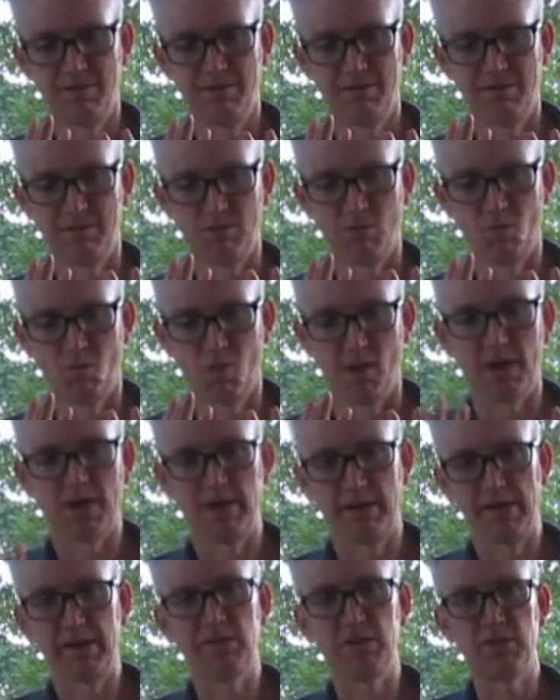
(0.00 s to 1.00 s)
uh,
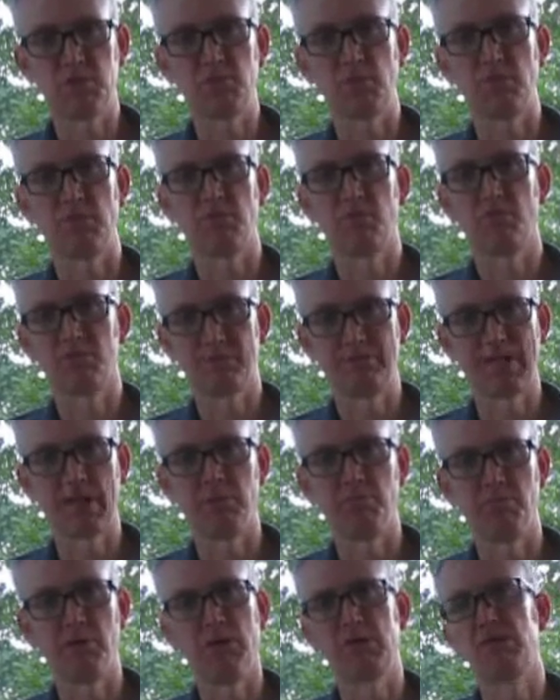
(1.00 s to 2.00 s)
wanting to get these people
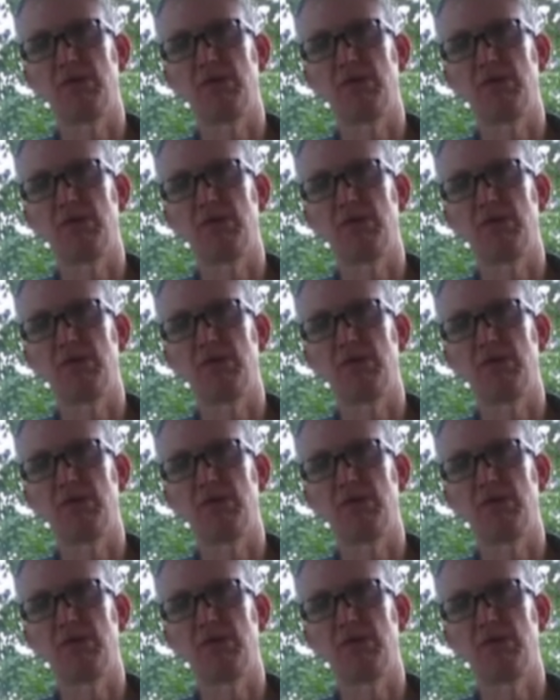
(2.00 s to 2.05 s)
ten bucks